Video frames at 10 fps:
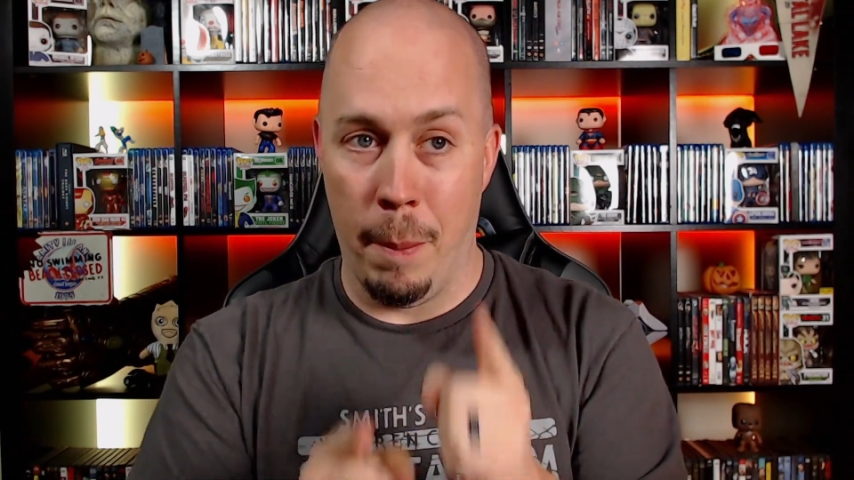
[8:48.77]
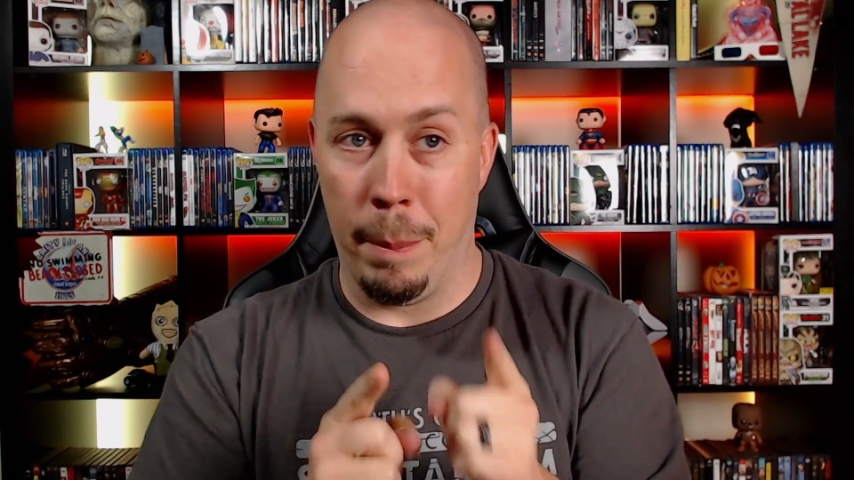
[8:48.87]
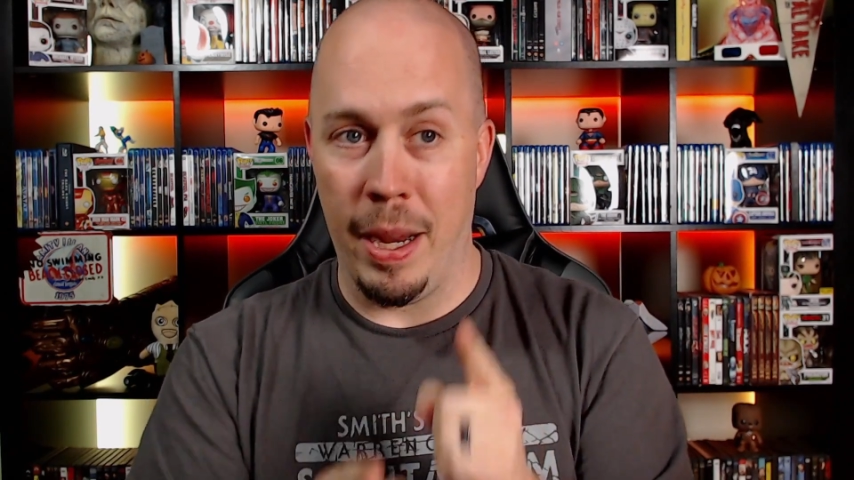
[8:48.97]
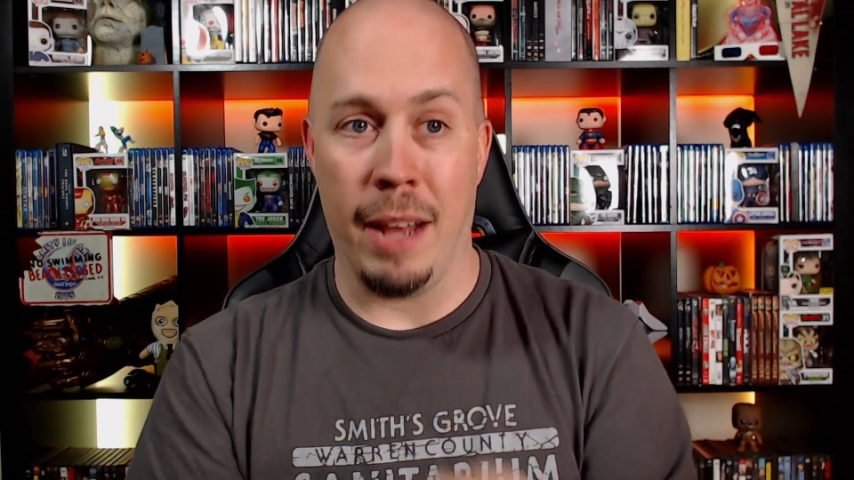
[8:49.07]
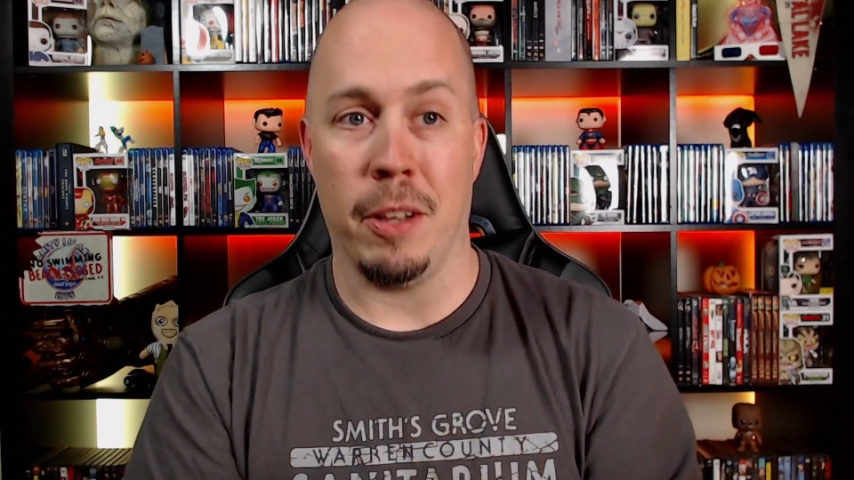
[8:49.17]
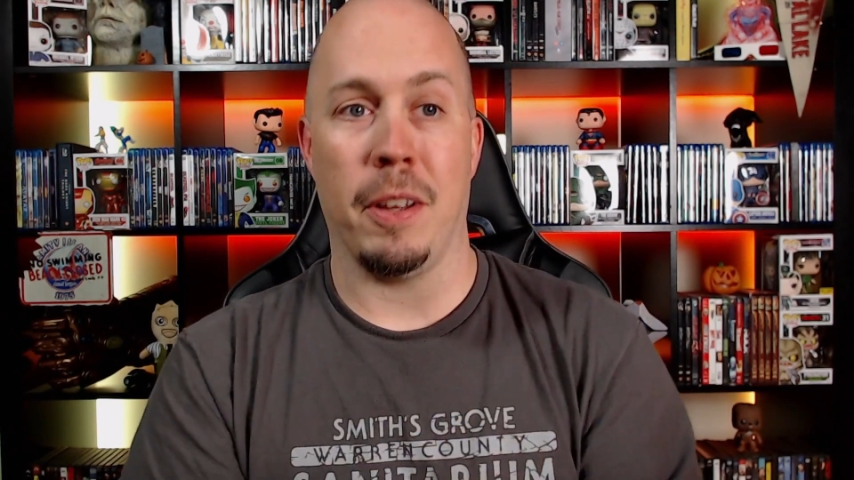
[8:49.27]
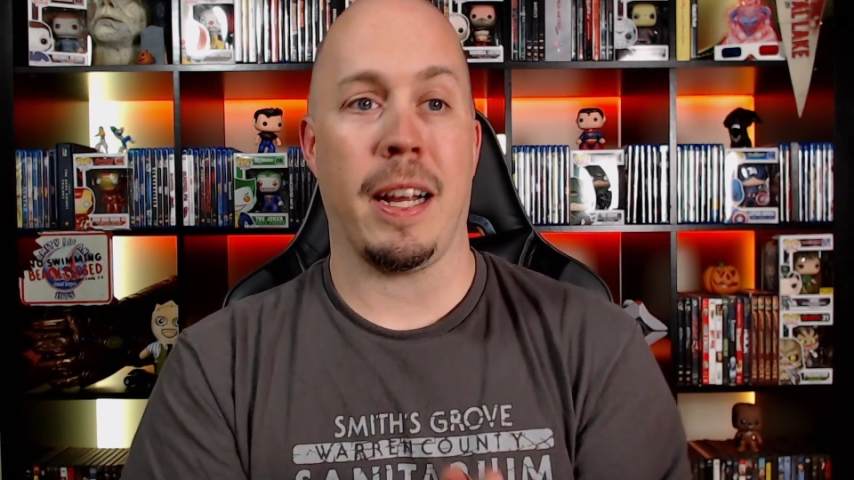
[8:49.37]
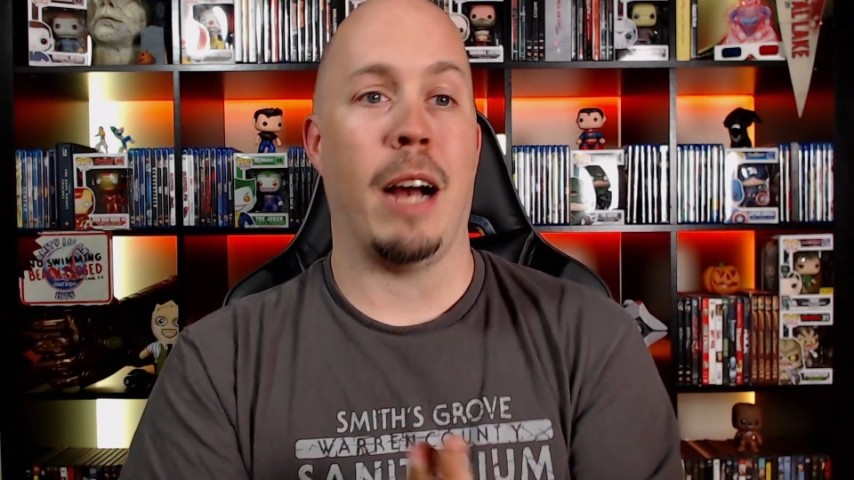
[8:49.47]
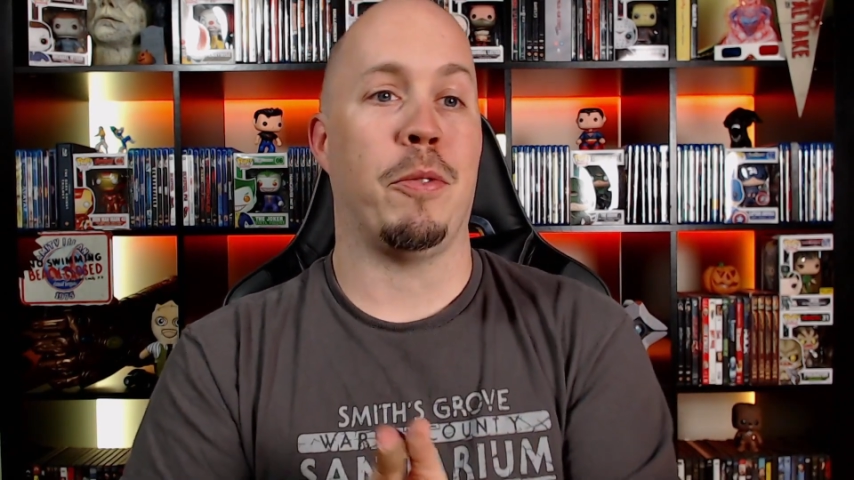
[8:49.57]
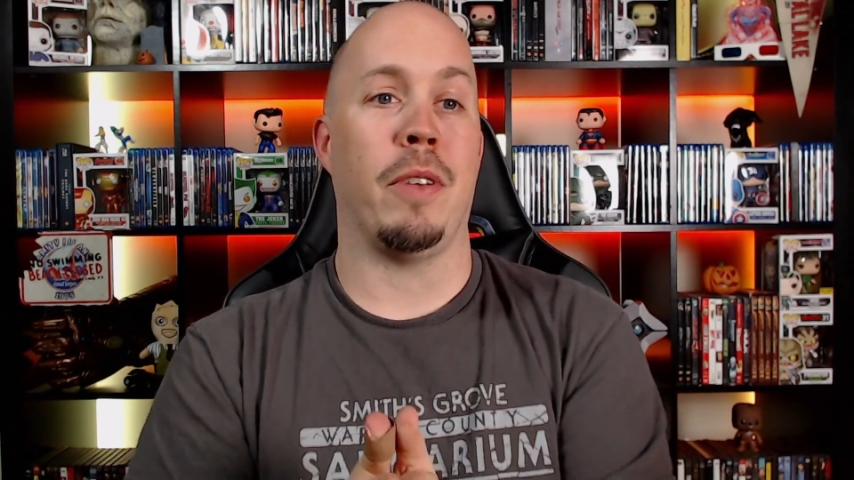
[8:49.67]
be on the
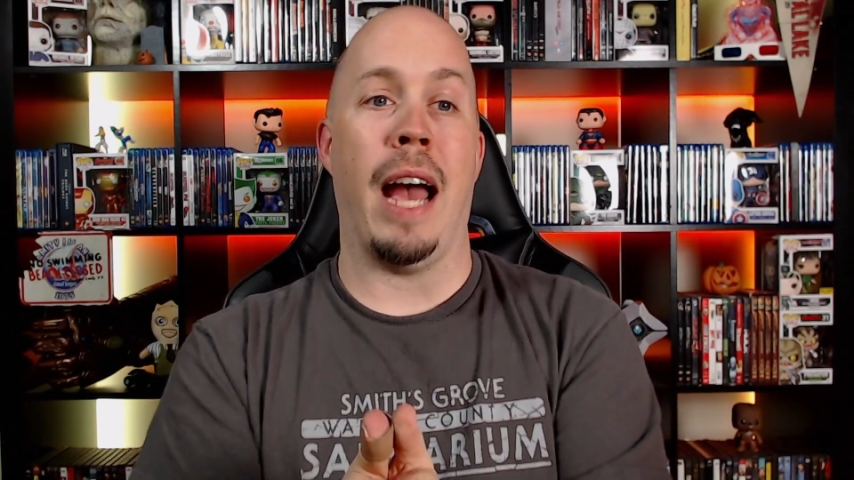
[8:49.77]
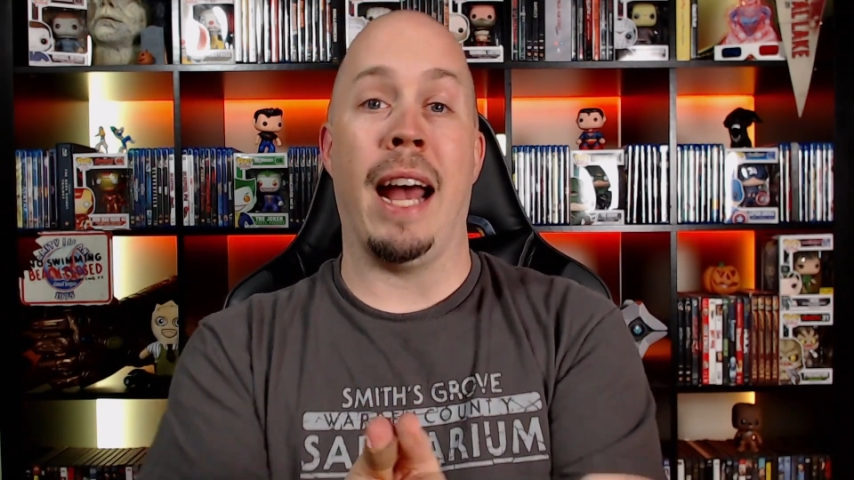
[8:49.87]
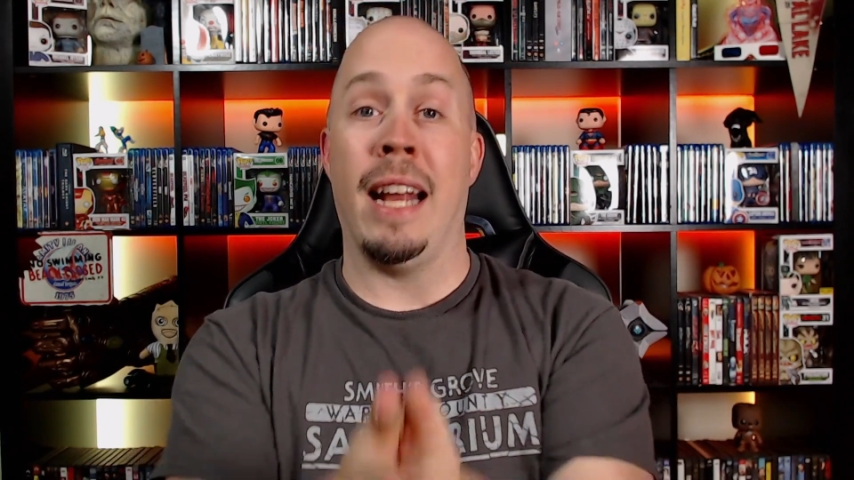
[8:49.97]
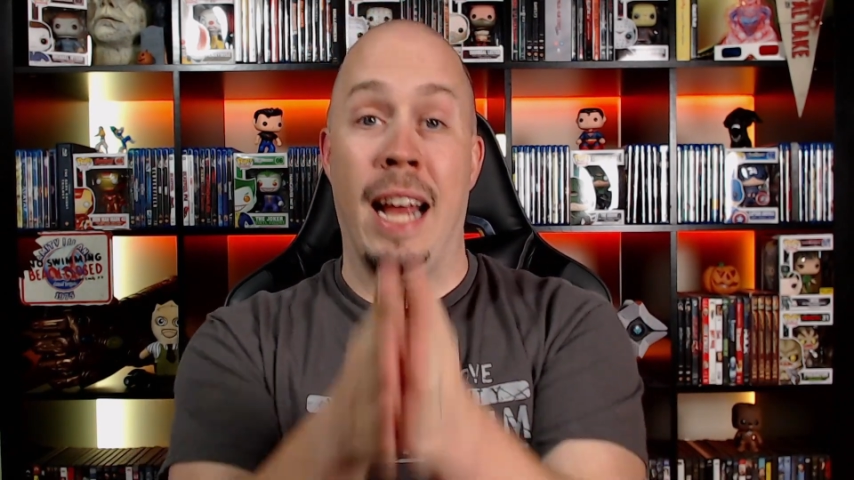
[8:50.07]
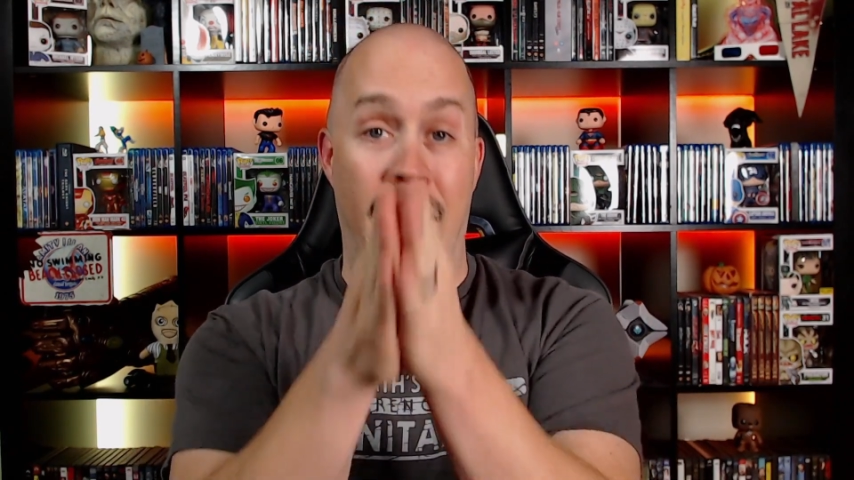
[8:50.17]
lookout for that.